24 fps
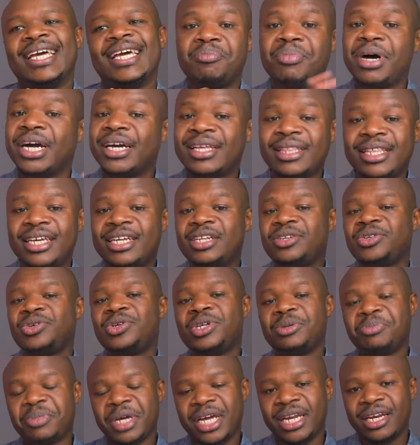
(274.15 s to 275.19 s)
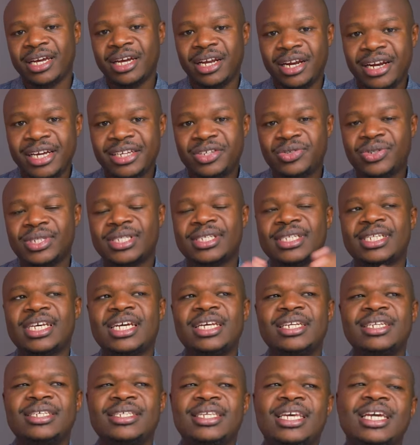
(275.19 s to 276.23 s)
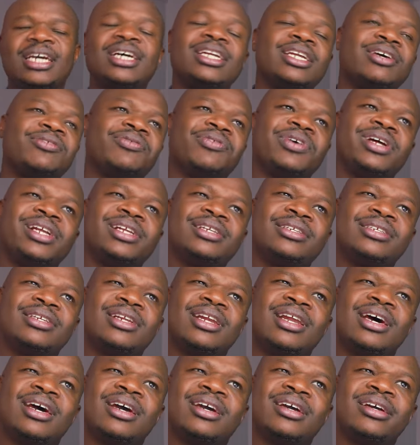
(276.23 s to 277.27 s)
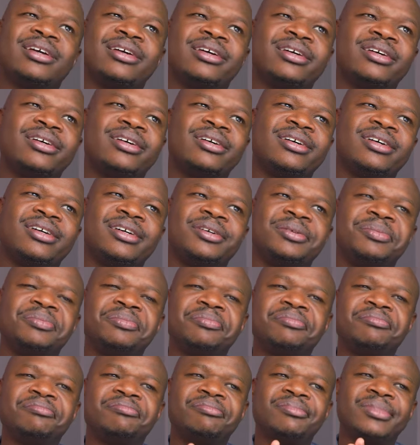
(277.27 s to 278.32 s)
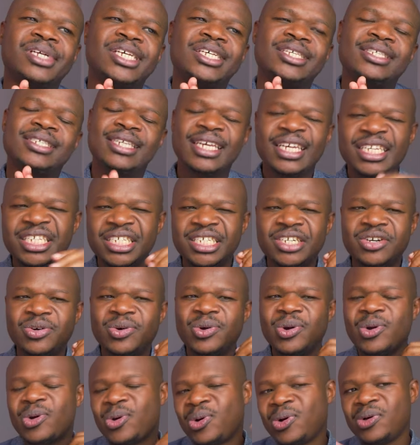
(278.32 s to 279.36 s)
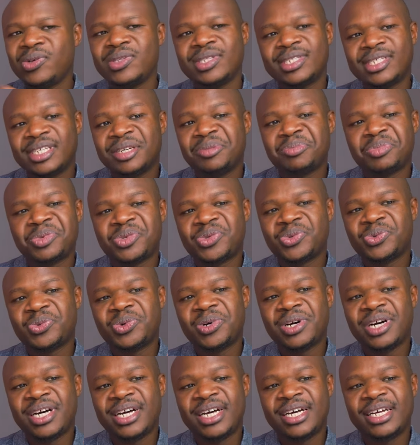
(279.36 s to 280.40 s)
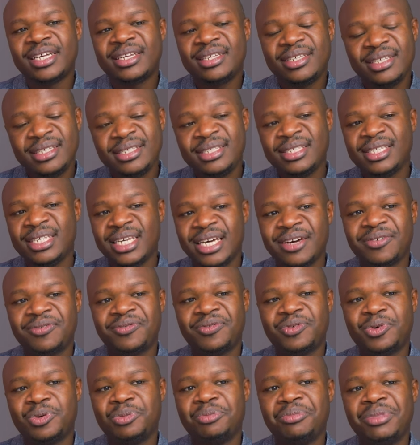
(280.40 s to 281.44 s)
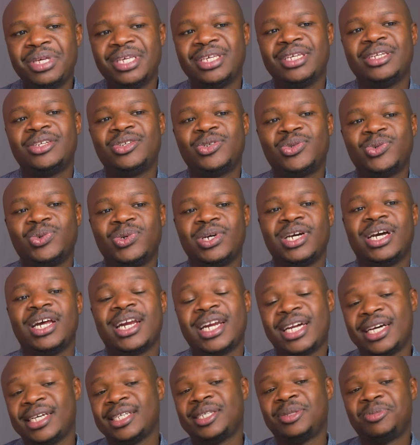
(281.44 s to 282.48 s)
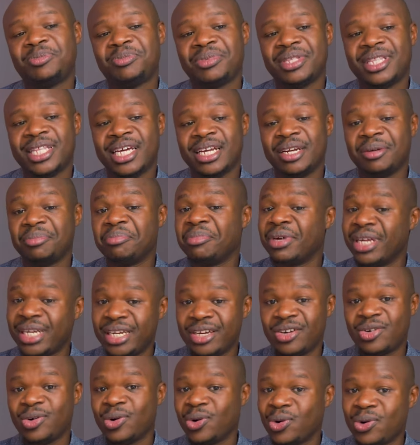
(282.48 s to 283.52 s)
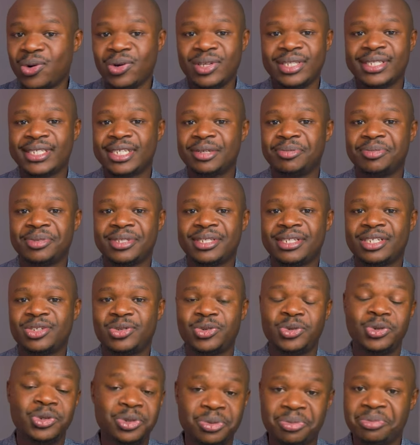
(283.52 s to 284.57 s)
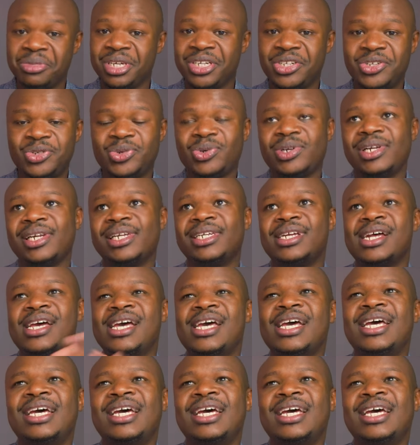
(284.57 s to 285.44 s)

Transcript: Back then, during my undergraduate studies, I kind of felt like um, surgical concepts were easier for me to grasp than medical concepts, truth be told.